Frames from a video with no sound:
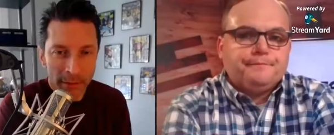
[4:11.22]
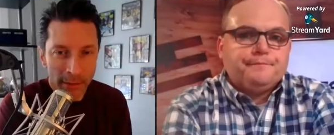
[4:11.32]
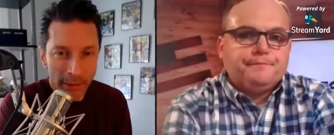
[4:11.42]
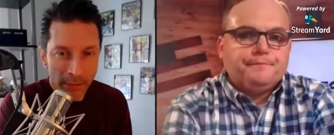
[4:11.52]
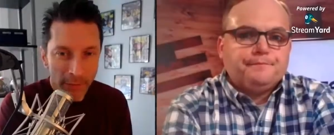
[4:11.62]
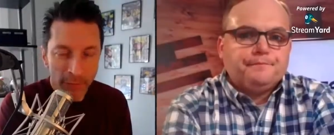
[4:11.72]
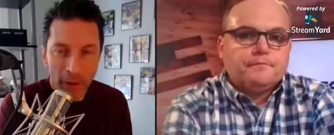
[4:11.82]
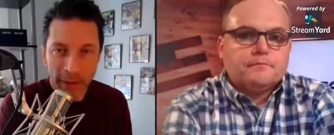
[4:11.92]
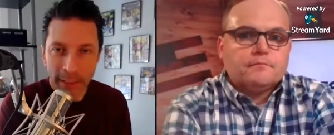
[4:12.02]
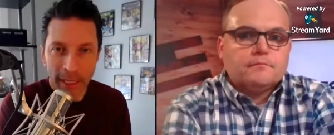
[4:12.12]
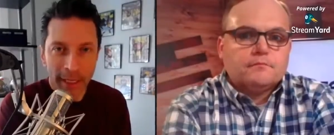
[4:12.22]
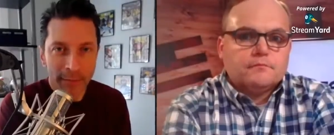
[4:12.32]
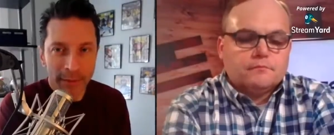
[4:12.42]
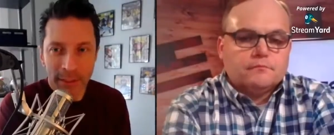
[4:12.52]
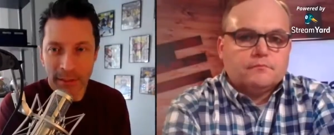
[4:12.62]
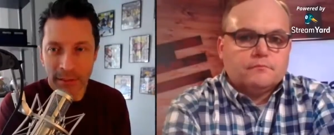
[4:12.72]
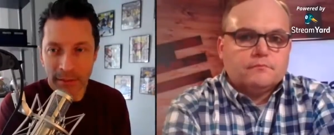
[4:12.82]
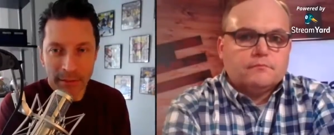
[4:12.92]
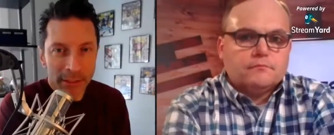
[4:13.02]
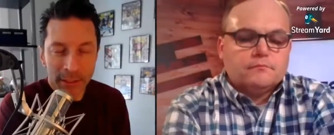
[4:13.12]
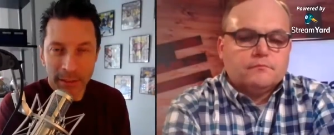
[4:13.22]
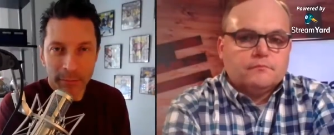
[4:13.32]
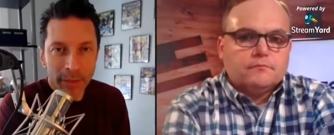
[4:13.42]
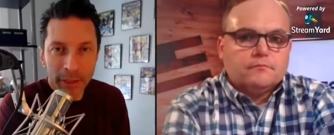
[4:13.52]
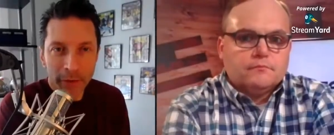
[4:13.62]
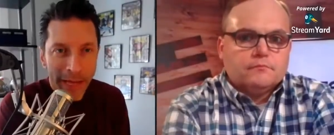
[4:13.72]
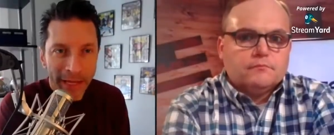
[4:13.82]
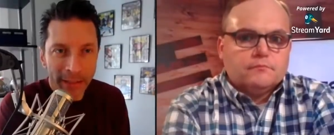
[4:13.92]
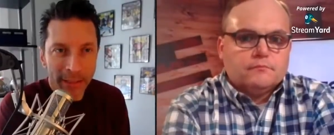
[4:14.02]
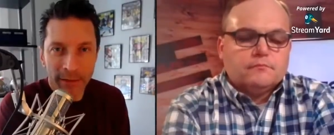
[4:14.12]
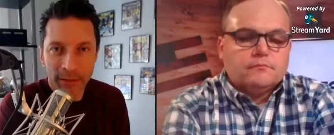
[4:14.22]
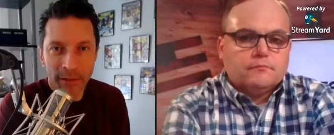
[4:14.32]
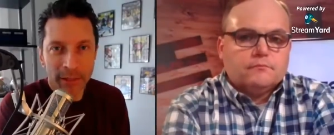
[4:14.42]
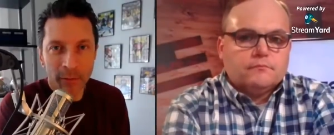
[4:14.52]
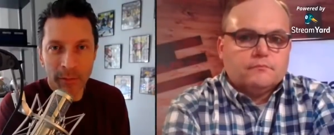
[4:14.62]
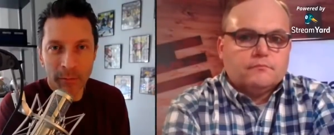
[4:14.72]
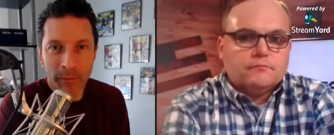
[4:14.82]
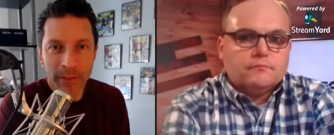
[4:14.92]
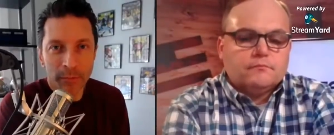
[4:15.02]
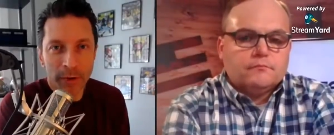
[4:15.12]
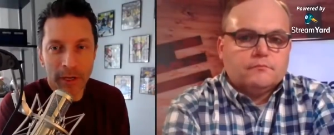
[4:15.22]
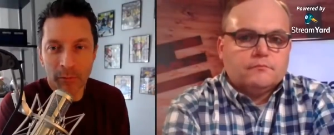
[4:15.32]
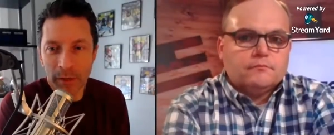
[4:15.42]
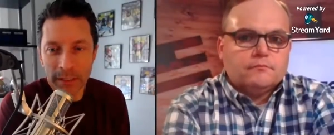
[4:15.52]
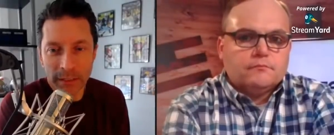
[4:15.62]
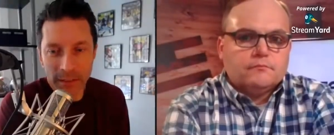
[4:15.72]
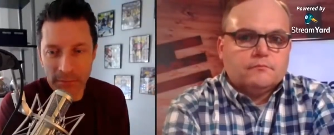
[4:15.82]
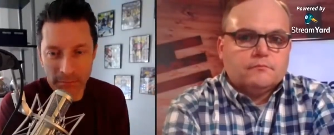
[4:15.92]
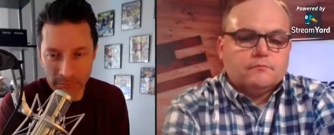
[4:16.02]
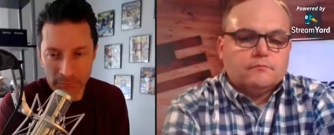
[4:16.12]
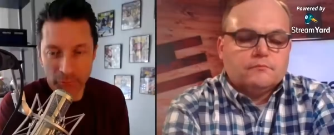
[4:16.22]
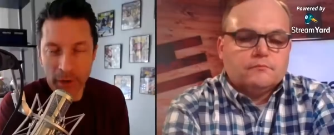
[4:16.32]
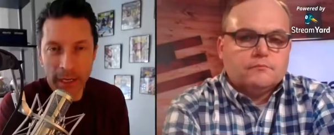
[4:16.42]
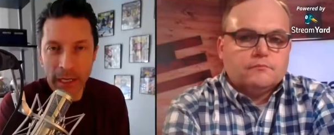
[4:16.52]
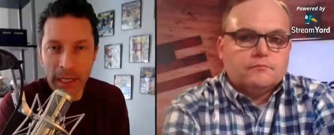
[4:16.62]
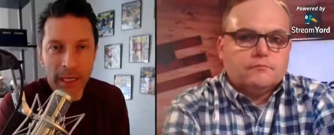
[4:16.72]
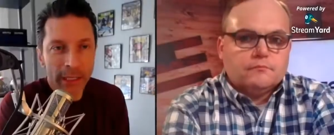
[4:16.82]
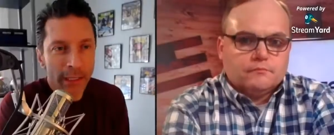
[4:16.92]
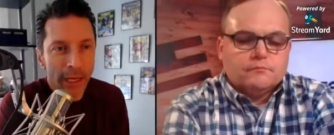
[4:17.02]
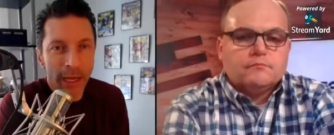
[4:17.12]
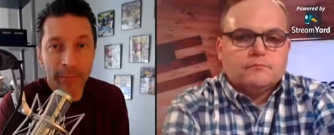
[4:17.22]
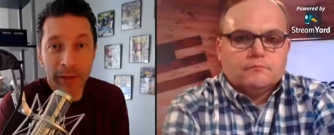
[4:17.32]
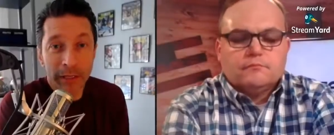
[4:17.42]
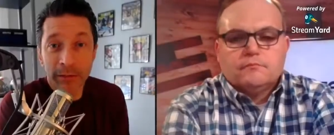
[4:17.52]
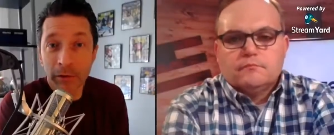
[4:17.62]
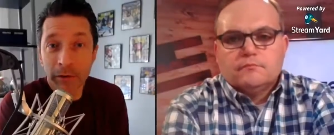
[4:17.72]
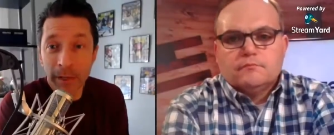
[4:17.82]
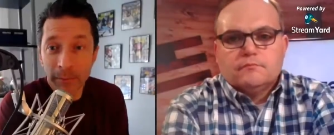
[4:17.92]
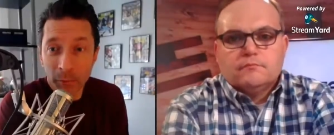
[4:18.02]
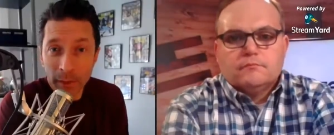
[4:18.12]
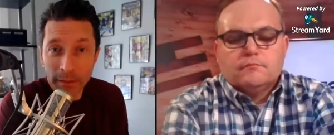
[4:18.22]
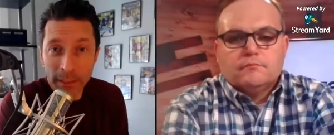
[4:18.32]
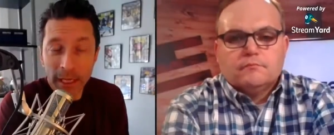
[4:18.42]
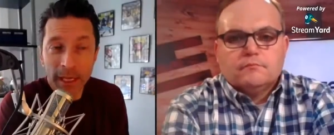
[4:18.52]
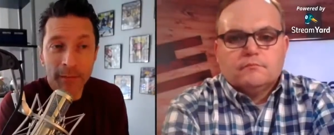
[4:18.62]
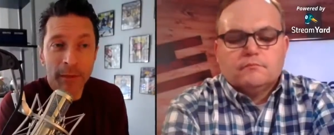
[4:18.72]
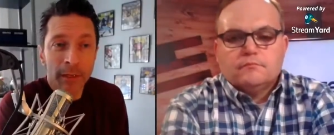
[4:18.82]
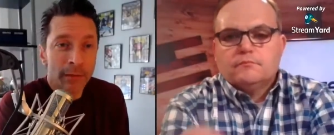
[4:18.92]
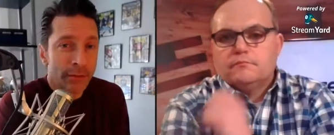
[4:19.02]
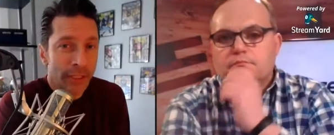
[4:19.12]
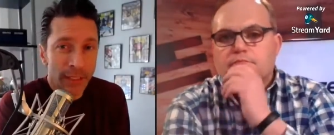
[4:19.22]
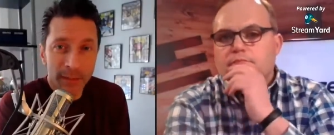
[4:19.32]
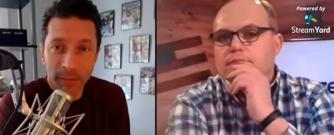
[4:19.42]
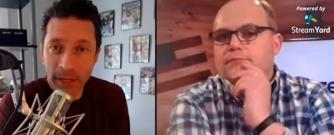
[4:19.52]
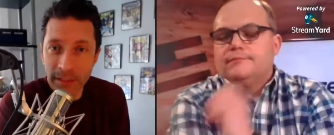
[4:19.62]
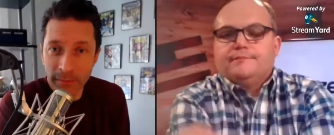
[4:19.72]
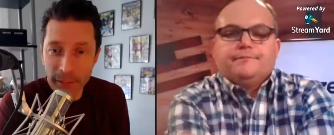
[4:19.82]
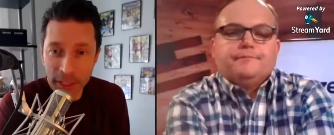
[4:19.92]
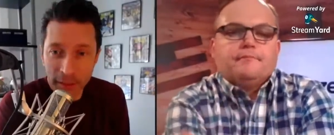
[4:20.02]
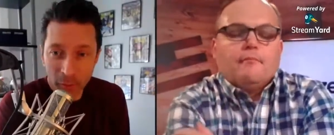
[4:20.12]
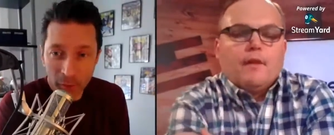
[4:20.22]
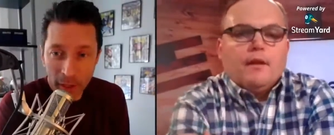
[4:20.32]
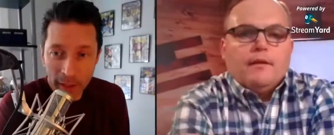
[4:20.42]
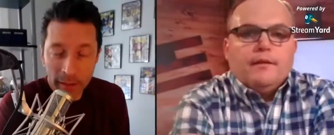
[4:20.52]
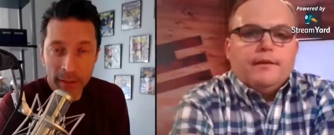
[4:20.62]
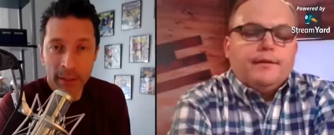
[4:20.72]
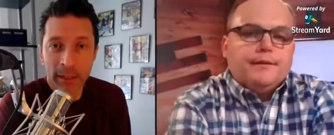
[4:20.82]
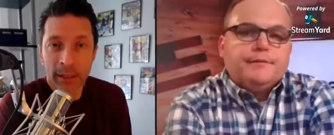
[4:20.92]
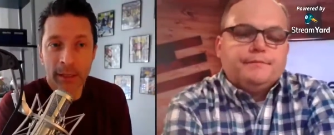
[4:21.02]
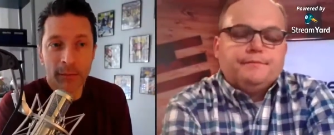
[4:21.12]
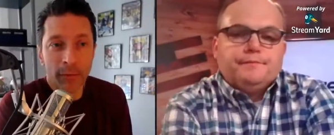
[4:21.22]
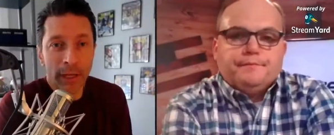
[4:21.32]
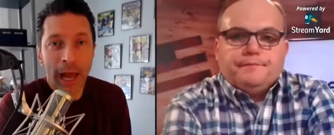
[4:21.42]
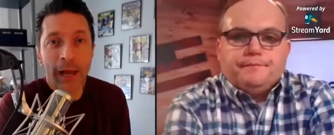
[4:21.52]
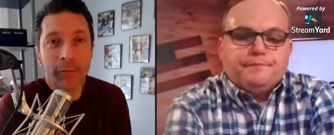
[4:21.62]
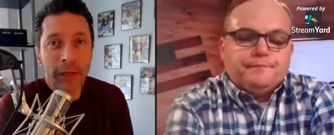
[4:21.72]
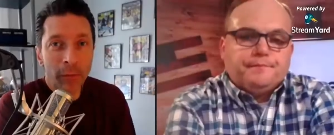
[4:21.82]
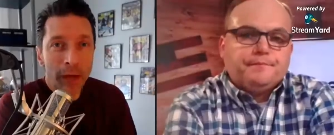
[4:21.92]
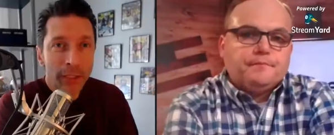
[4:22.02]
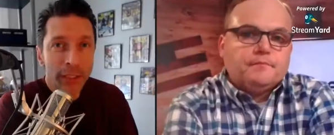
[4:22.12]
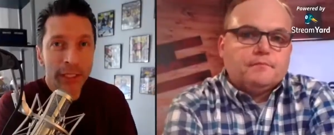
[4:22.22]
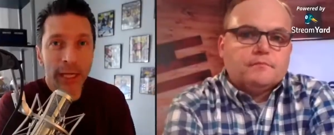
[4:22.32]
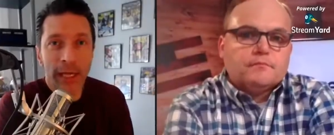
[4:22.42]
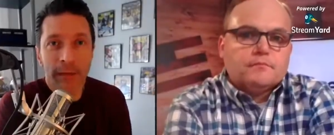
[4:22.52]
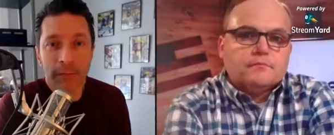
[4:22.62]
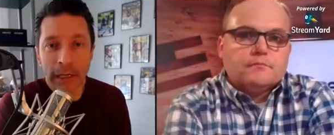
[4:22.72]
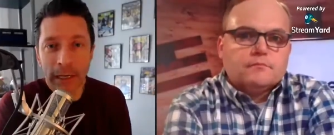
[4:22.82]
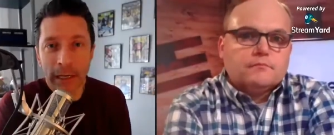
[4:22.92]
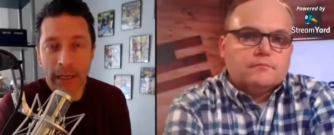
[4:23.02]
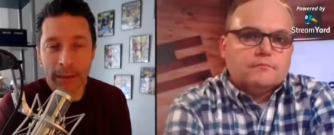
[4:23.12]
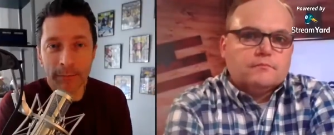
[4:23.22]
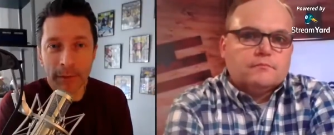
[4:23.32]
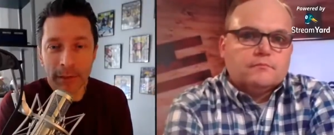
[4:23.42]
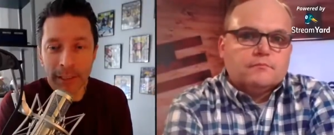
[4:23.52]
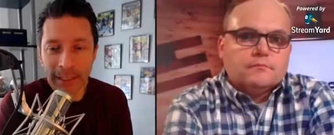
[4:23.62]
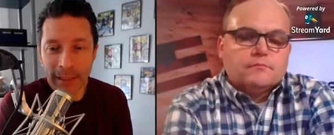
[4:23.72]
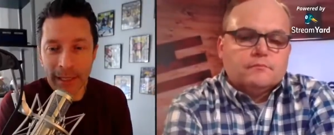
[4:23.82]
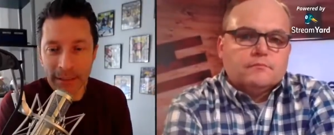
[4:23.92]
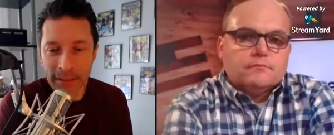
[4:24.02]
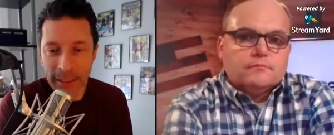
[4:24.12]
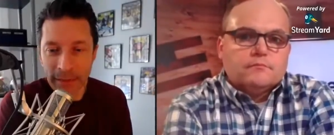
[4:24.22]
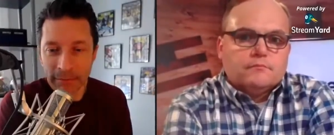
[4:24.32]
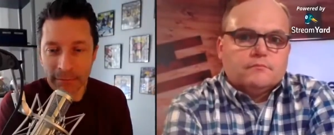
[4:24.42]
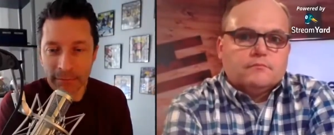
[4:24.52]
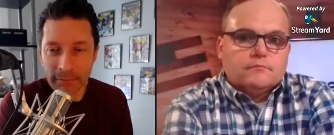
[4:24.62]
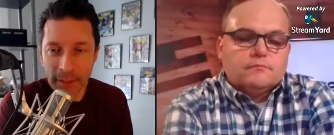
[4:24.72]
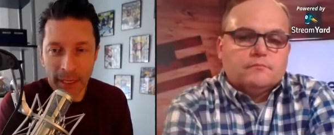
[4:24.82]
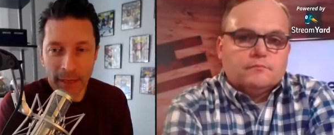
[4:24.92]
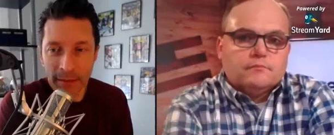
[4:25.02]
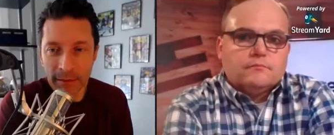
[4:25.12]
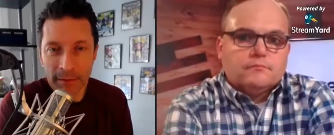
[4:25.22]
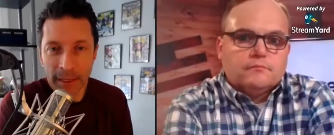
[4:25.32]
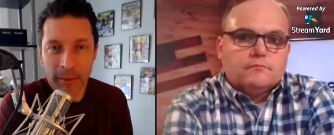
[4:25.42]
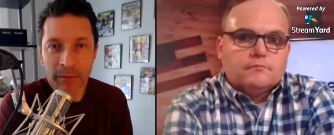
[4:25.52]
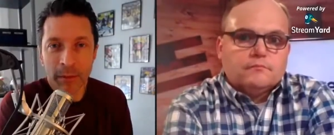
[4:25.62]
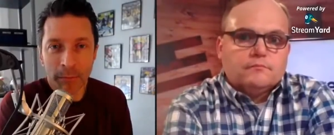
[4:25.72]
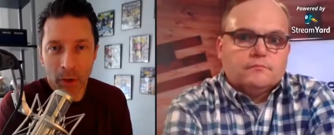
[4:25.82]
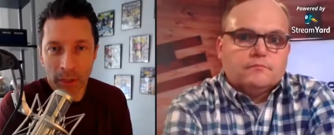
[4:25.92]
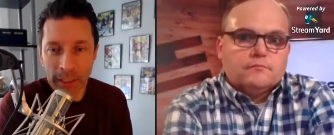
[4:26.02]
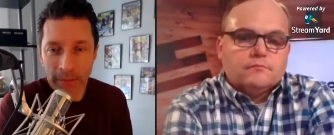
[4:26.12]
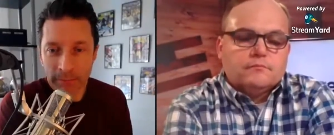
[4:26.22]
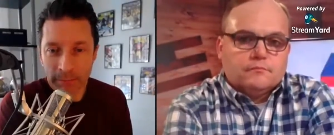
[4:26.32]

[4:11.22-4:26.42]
Speaker 1: Uh, fought game to the to the bitter end. I thought the one point spread was right on. I picked Notre Dame to win the game. I was not surprised that Michigan won, but I rewatched the game um, late last night, and it was a mauling.